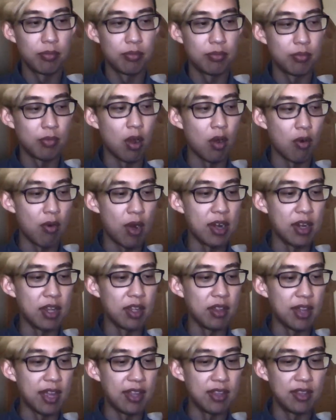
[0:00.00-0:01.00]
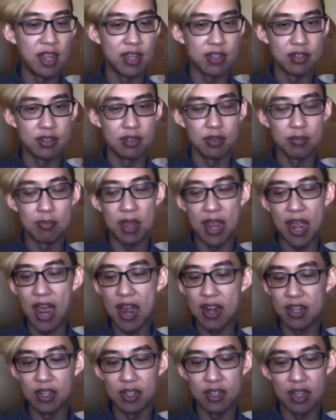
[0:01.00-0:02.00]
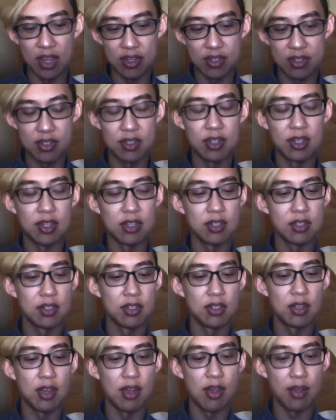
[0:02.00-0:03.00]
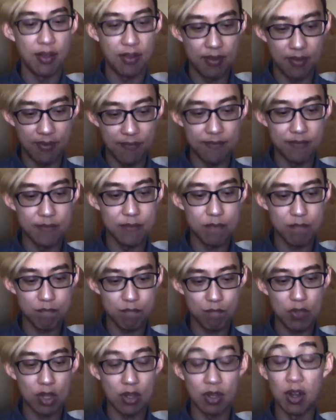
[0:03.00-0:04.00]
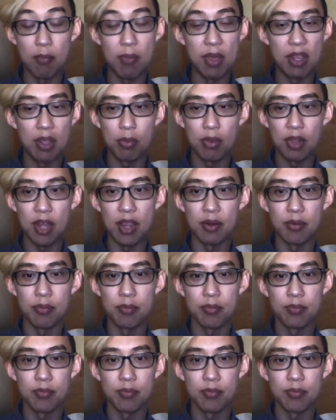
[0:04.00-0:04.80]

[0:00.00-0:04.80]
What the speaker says: already that this by adding this is gonna make it polite.